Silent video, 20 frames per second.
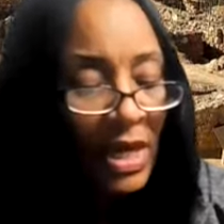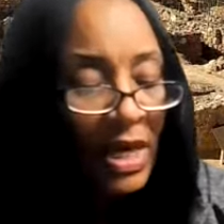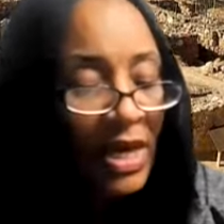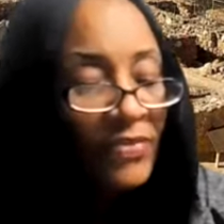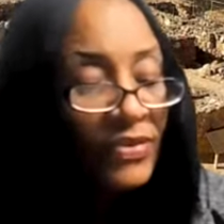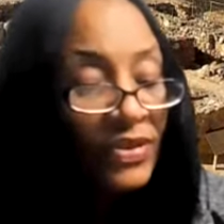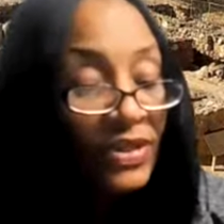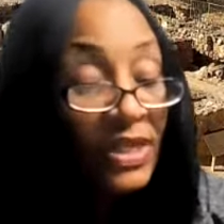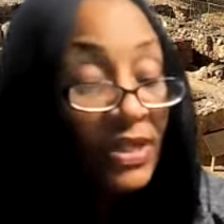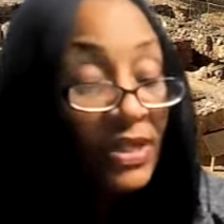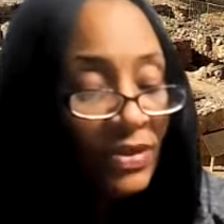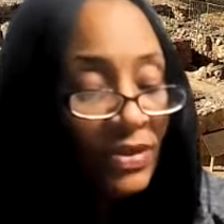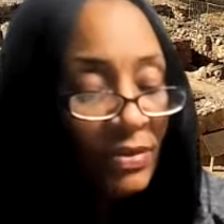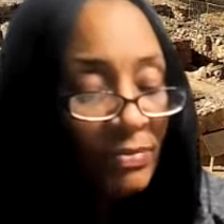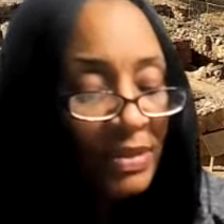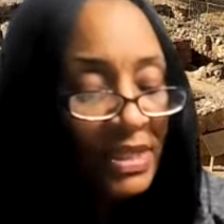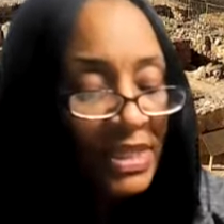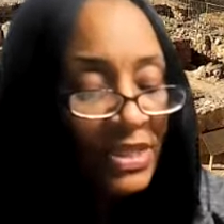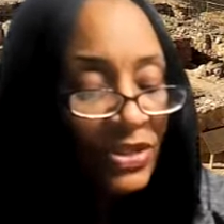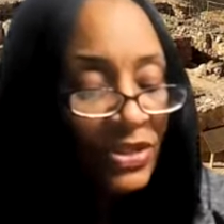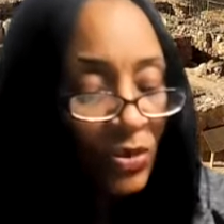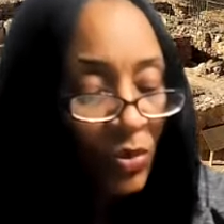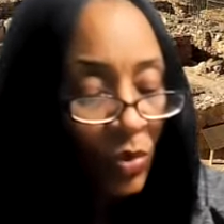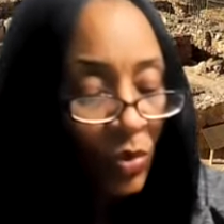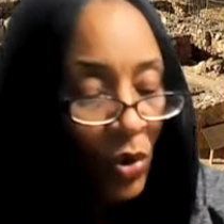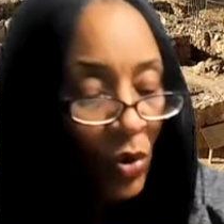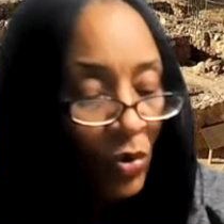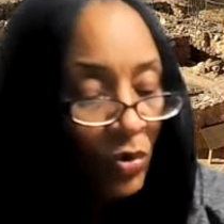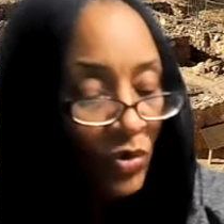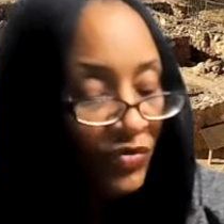And then the beasts
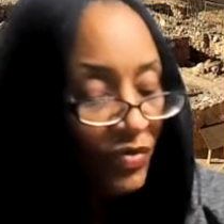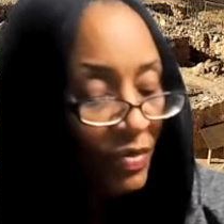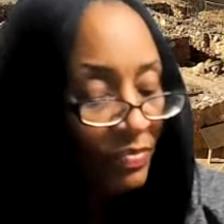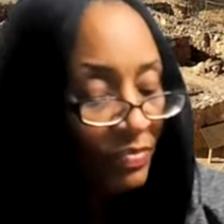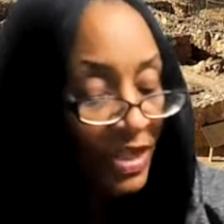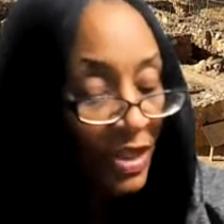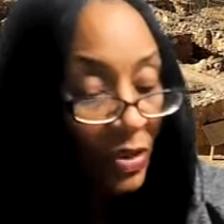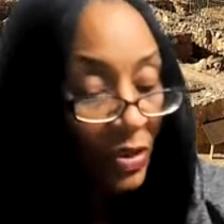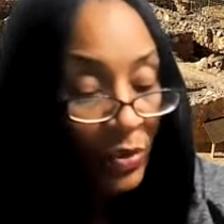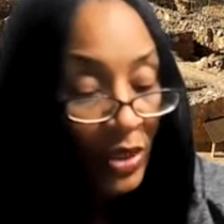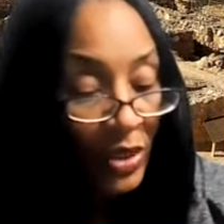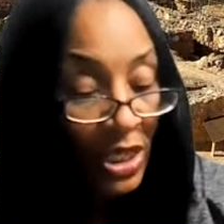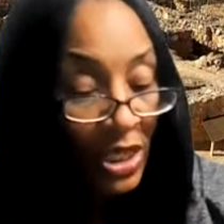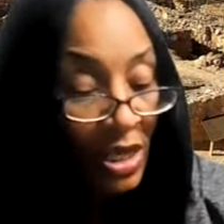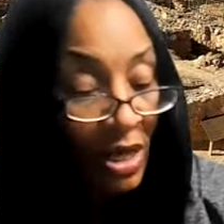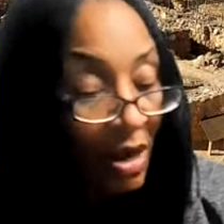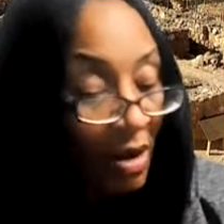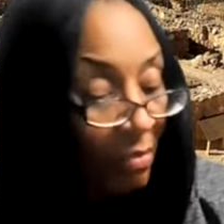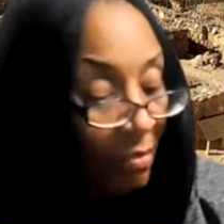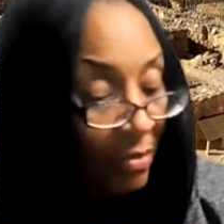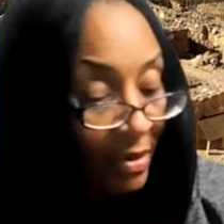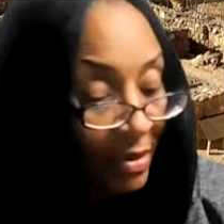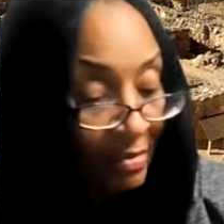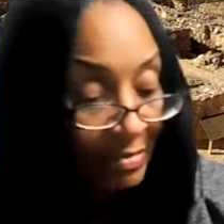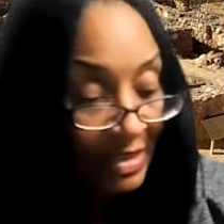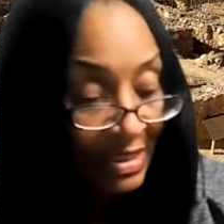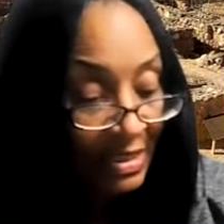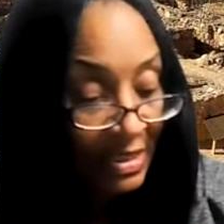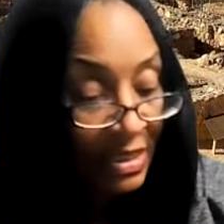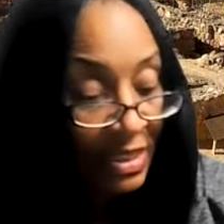arose from their
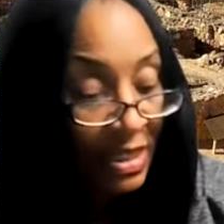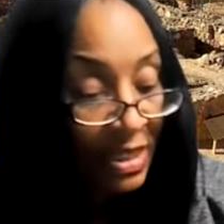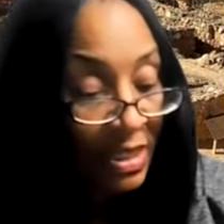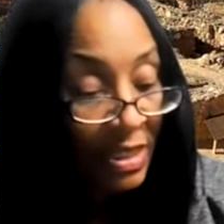recumbent